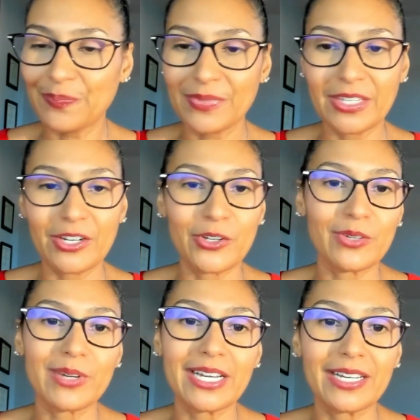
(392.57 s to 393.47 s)
you're
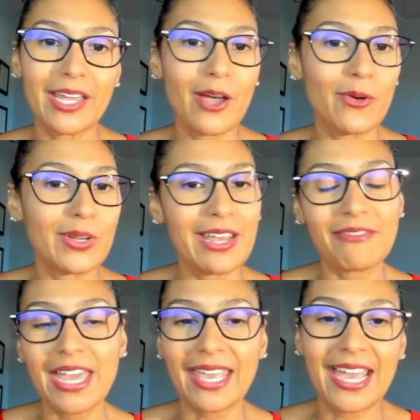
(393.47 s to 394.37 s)
ready to go and you have
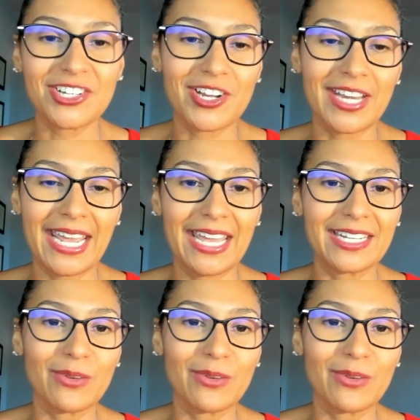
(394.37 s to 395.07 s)
that cash on hand